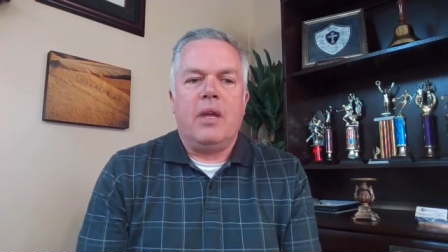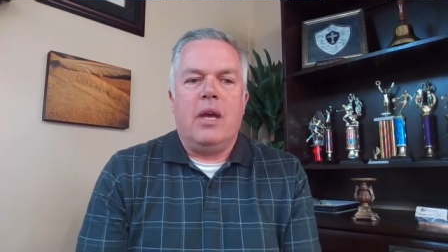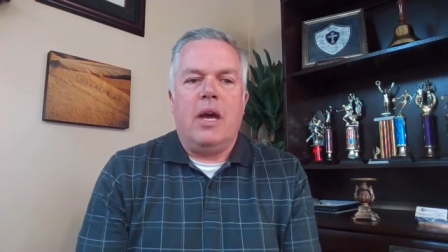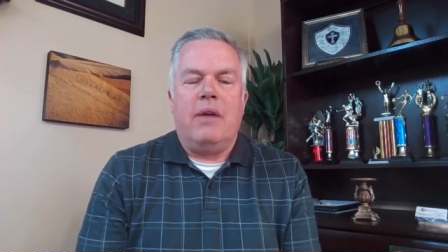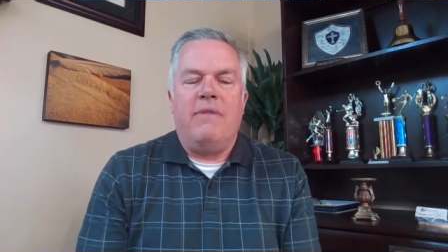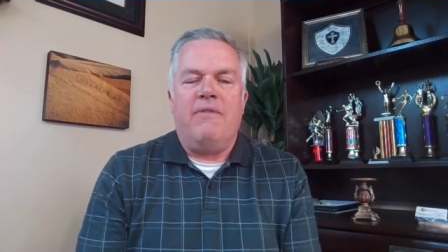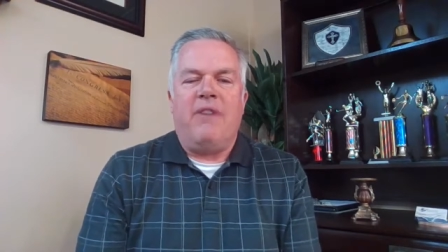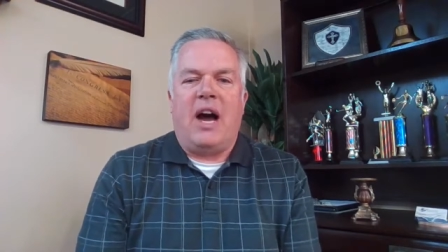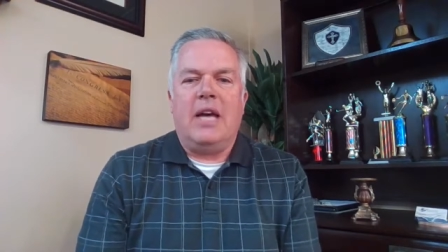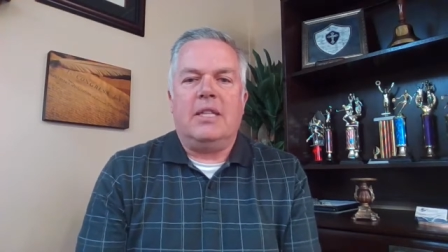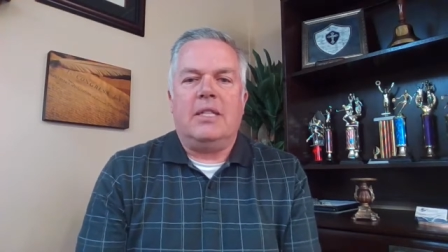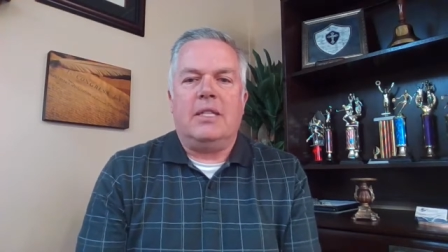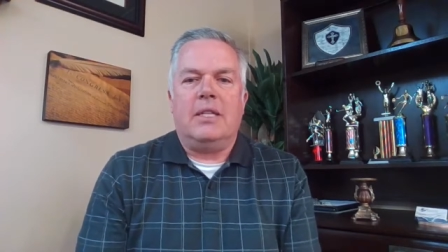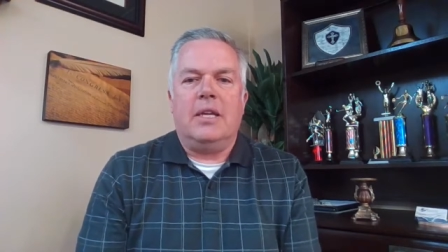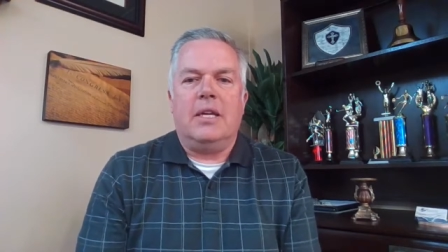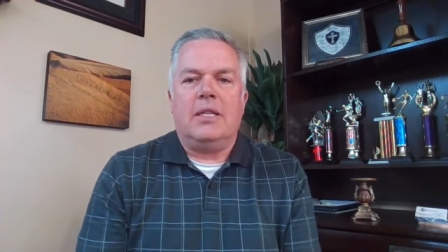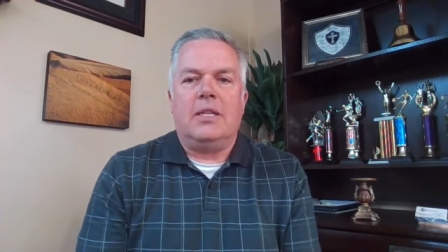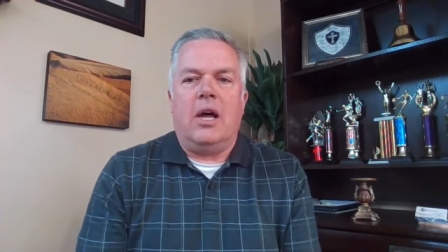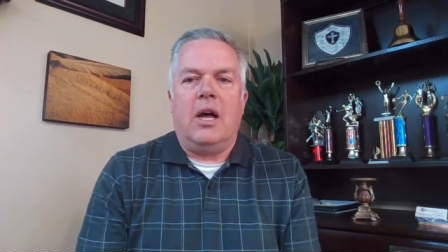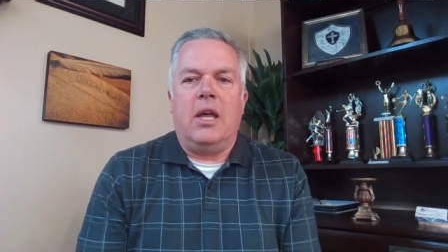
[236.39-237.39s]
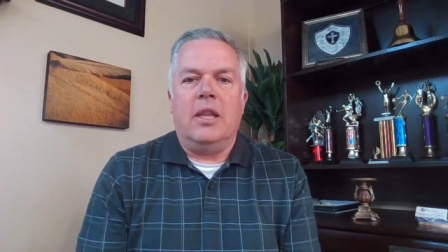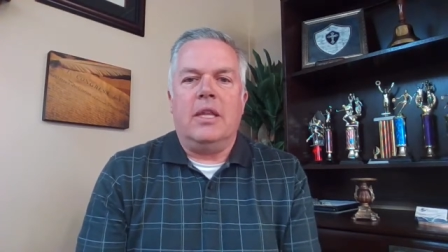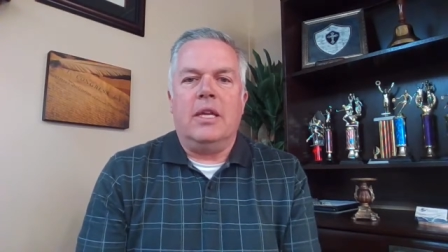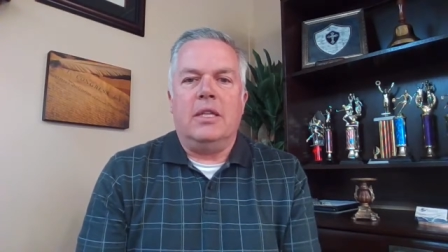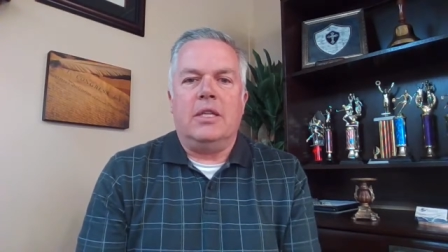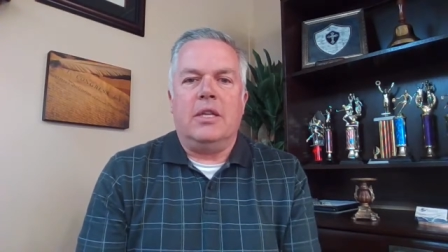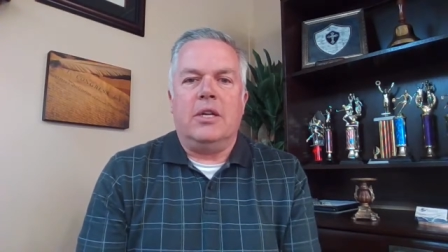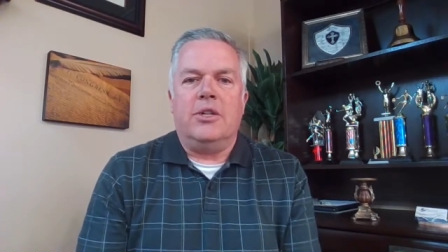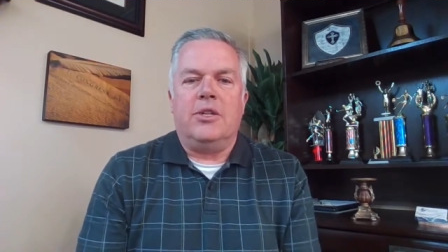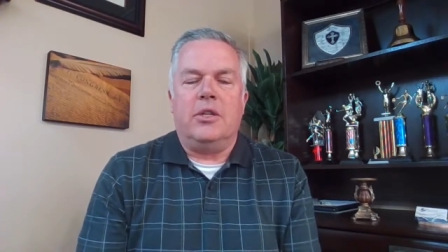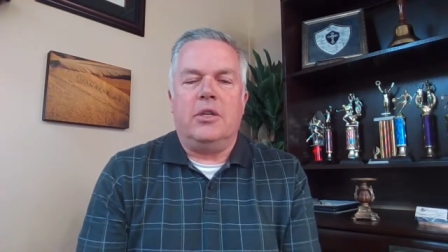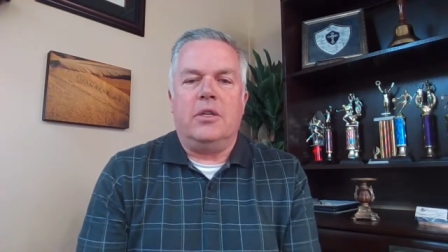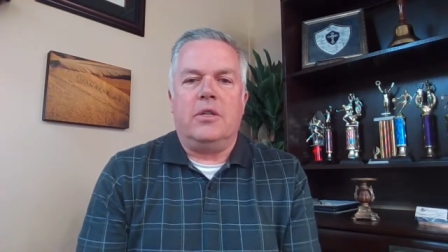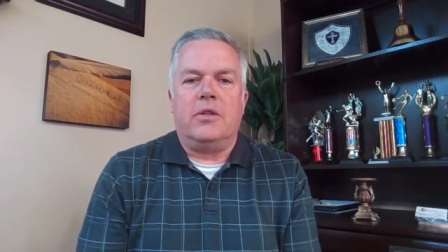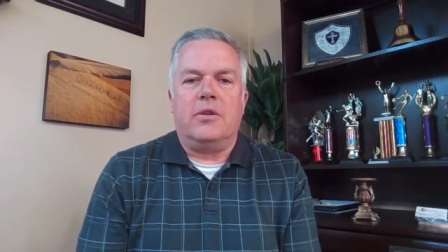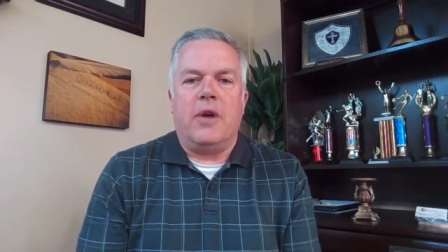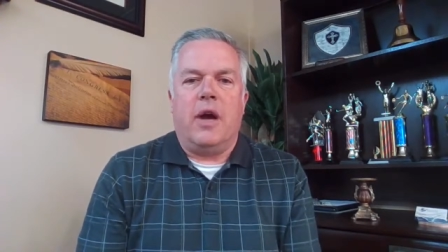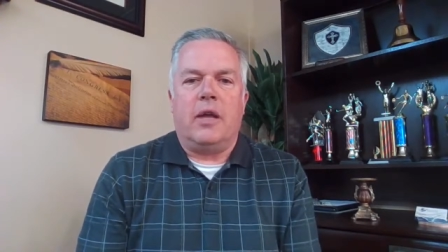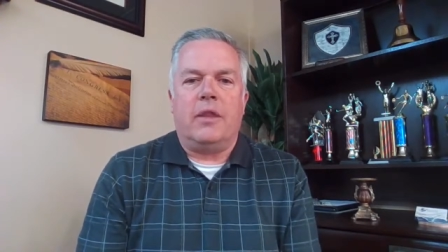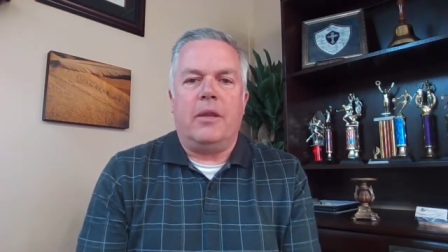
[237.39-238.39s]
advised us on these issues
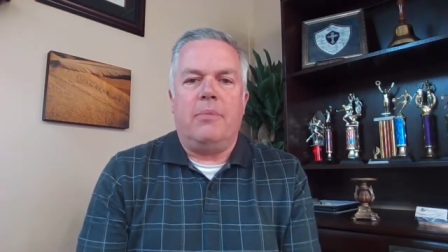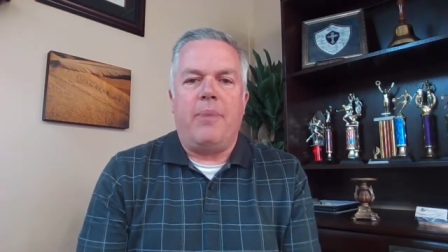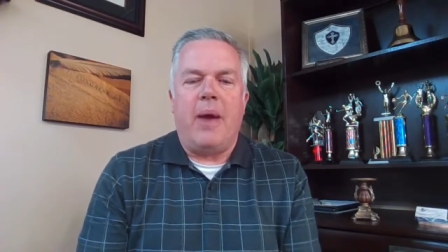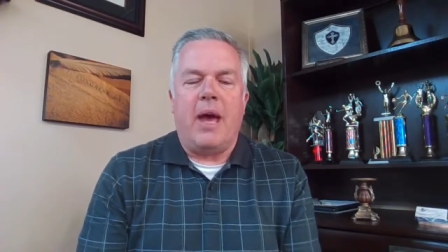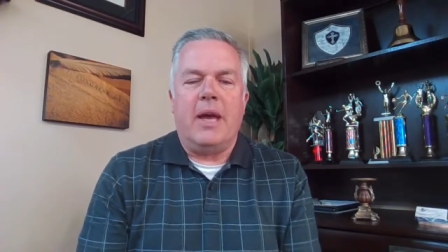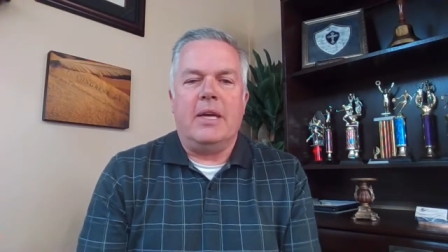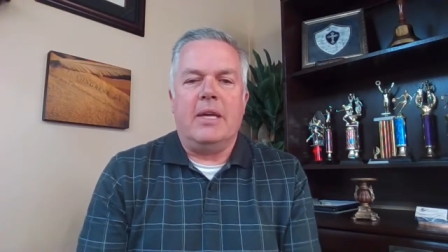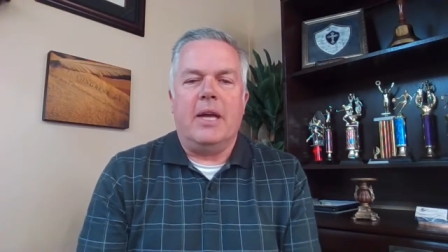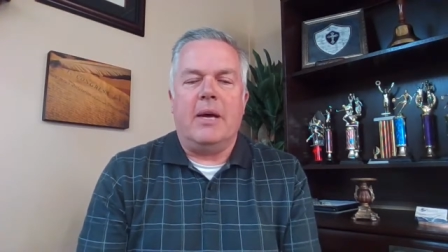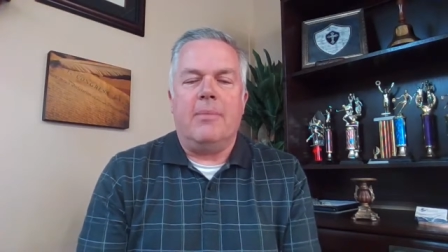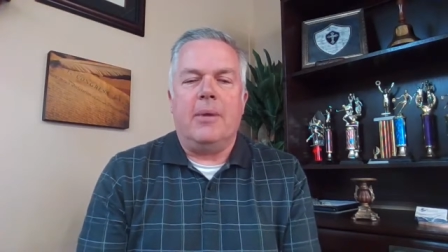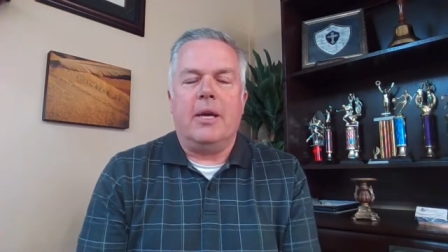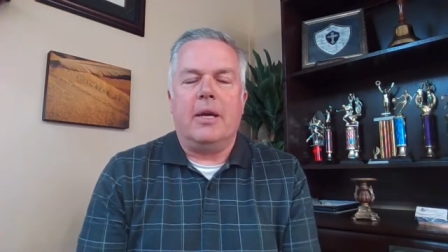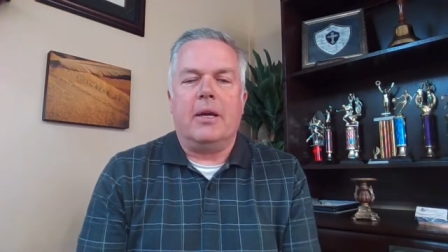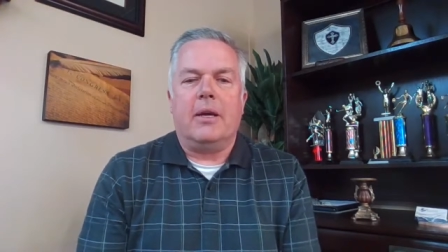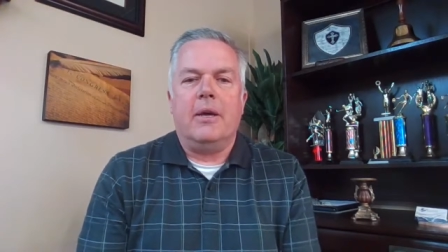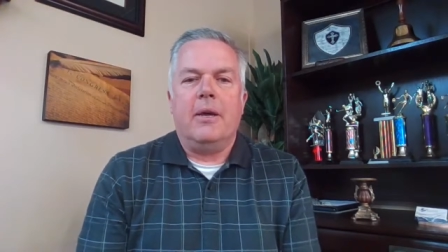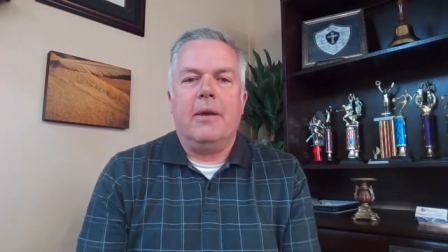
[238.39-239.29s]
throughout the pandemic.